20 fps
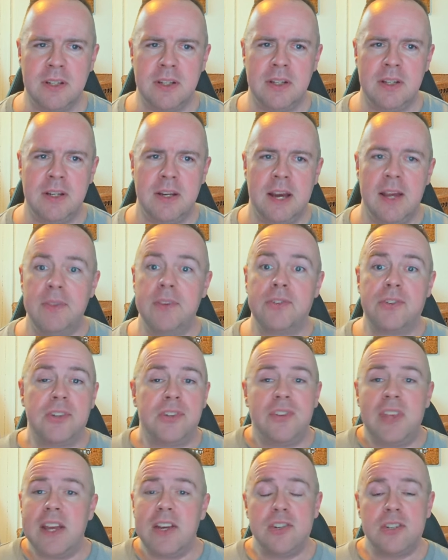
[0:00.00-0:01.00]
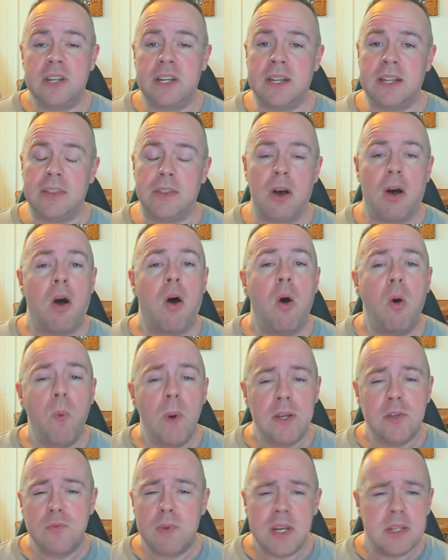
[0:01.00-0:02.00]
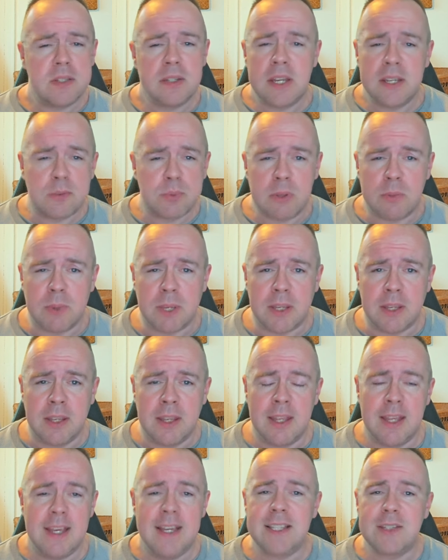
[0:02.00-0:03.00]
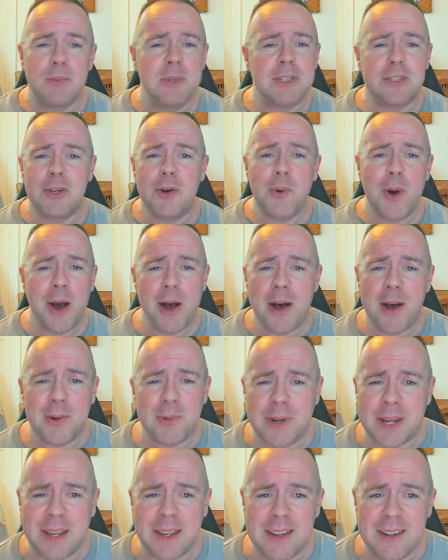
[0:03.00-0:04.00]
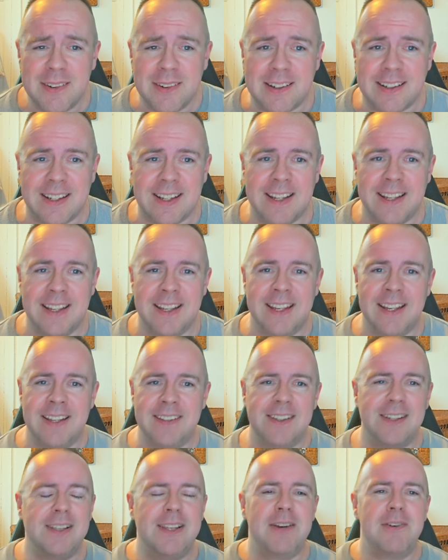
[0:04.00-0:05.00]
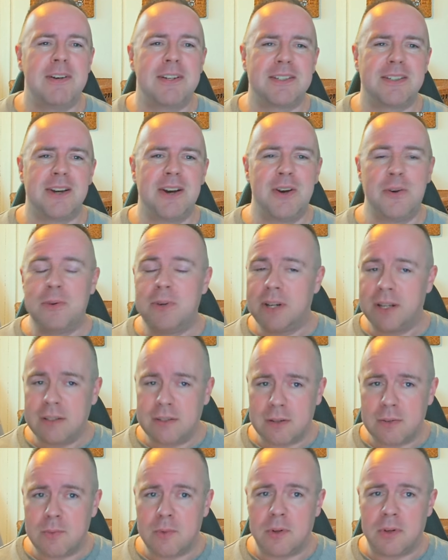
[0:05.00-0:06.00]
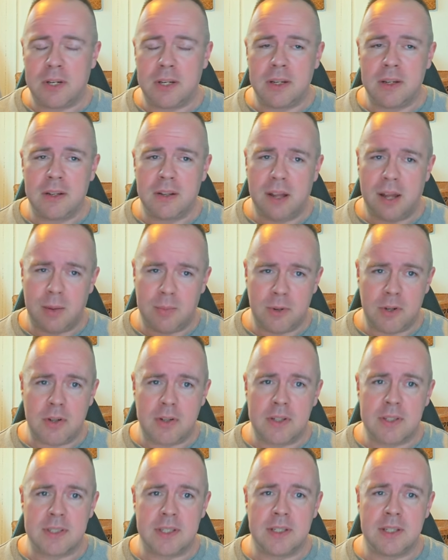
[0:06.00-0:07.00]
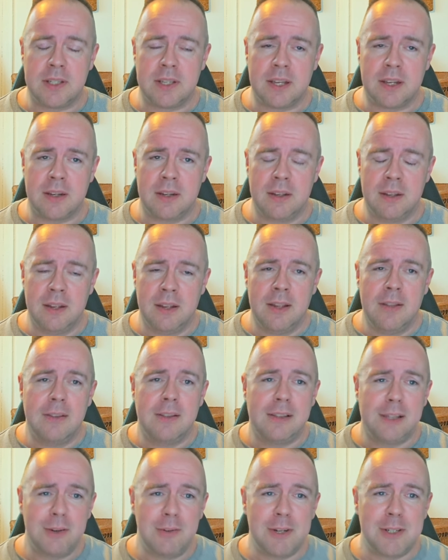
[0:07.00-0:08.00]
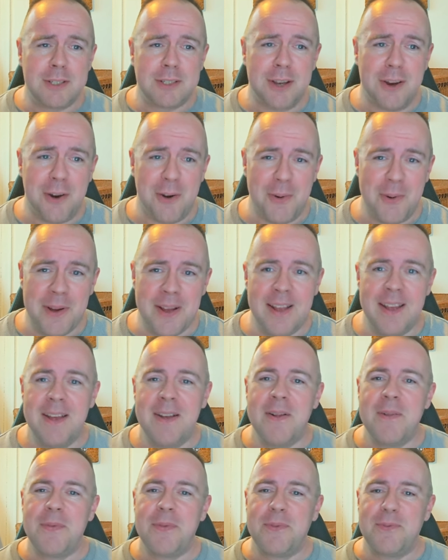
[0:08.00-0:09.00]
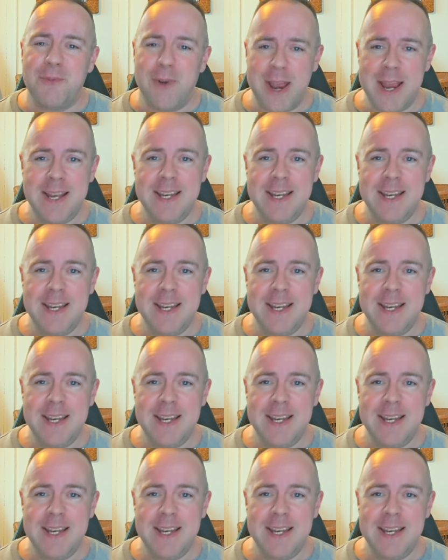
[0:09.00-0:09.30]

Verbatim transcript: And there's a section in it that always resonates with me. Hits me so hard when I hear it. The lyrics go, and don't worry, I'm not going to sing again. The lyrics go, "Rain